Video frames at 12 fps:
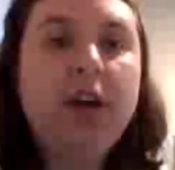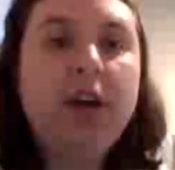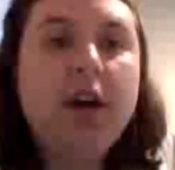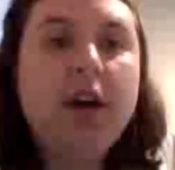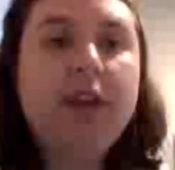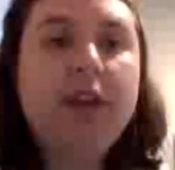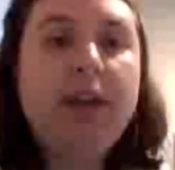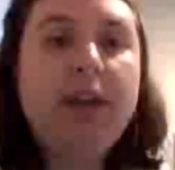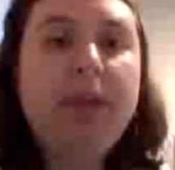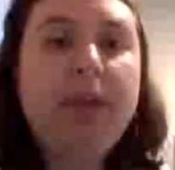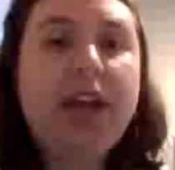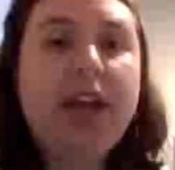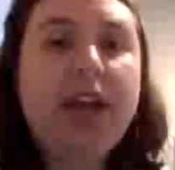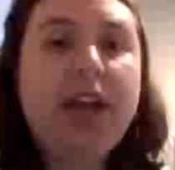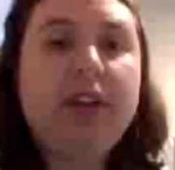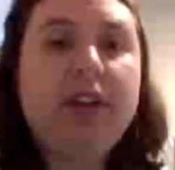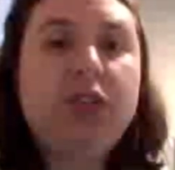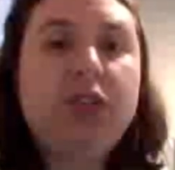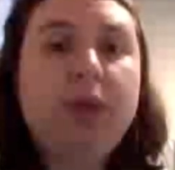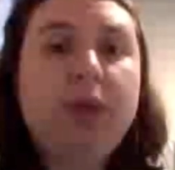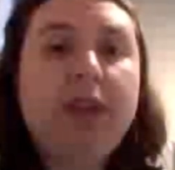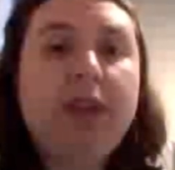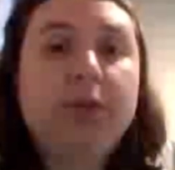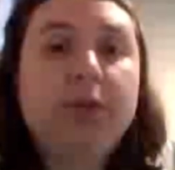The name of the Carrionites derives from
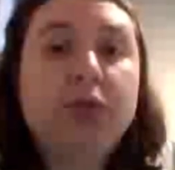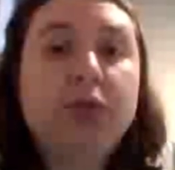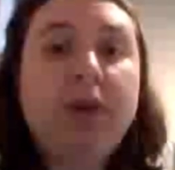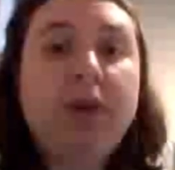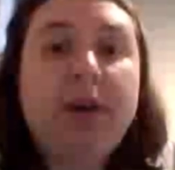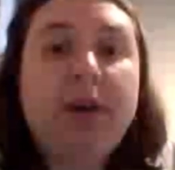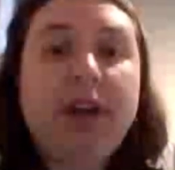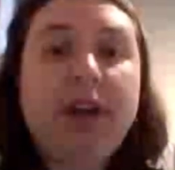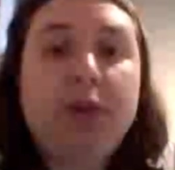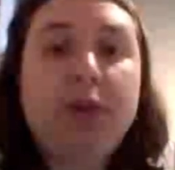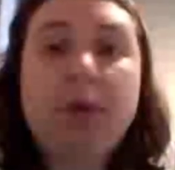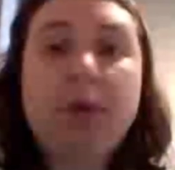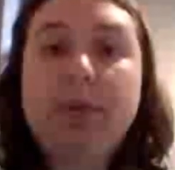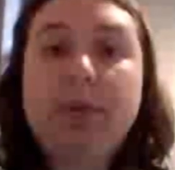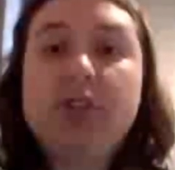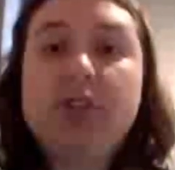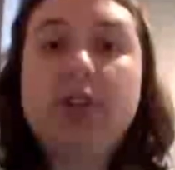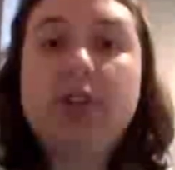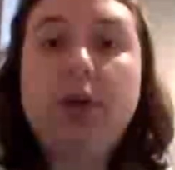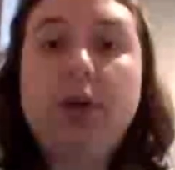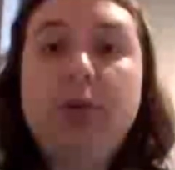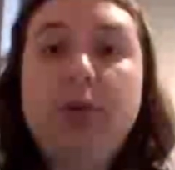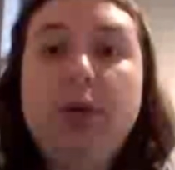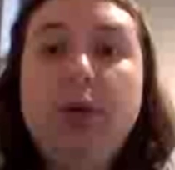screenwriter Gareth Roberts' own New
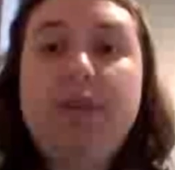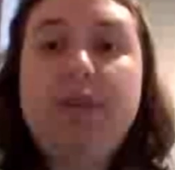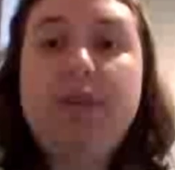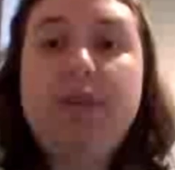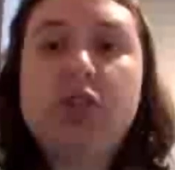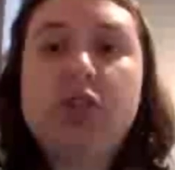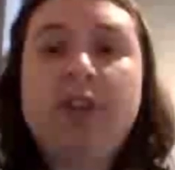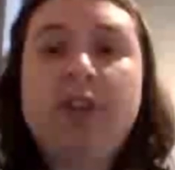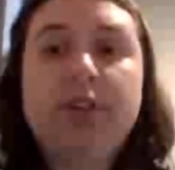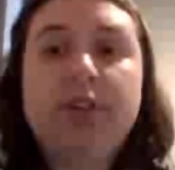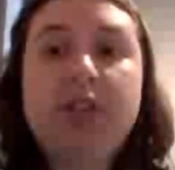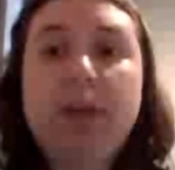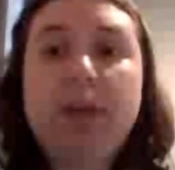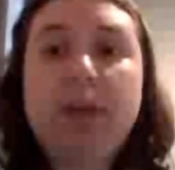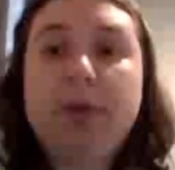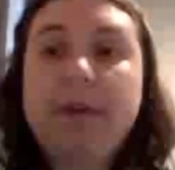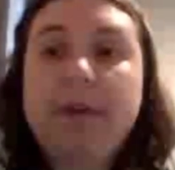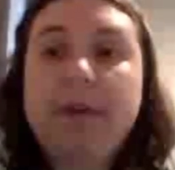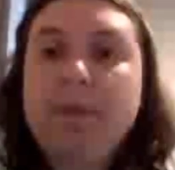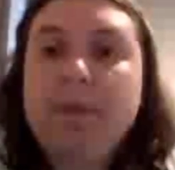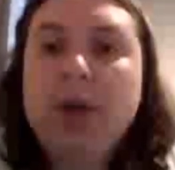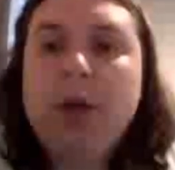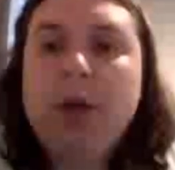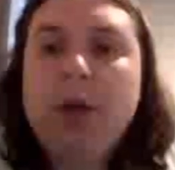Adventures novel, Zamper,
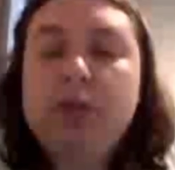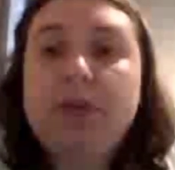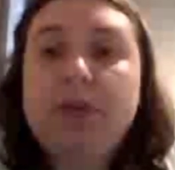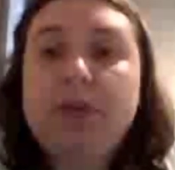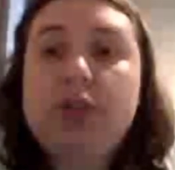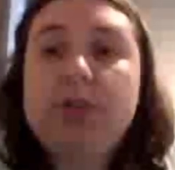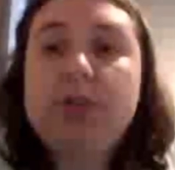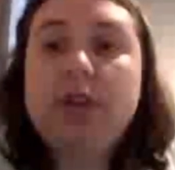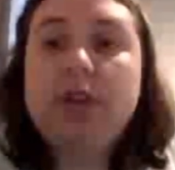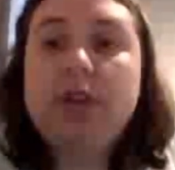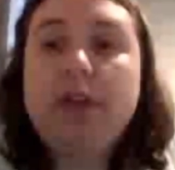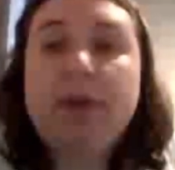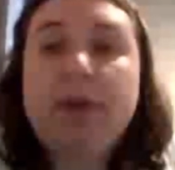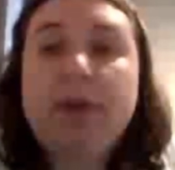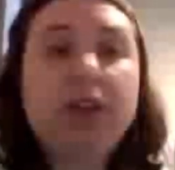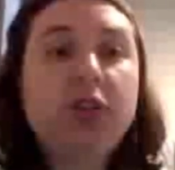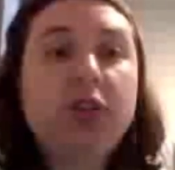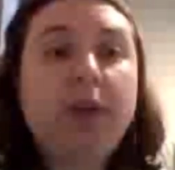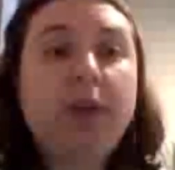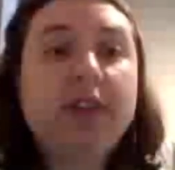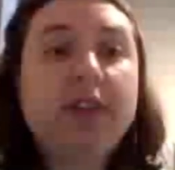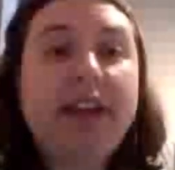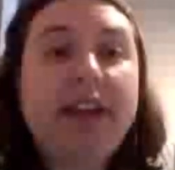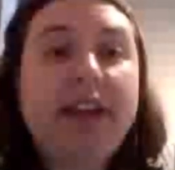which refers to a slug-like race known as the
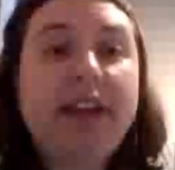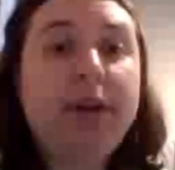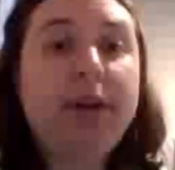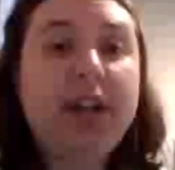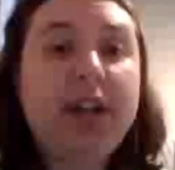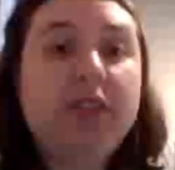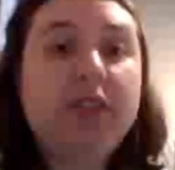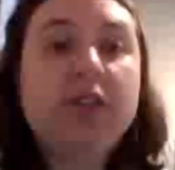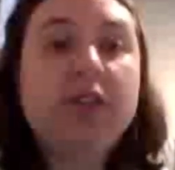Arianites.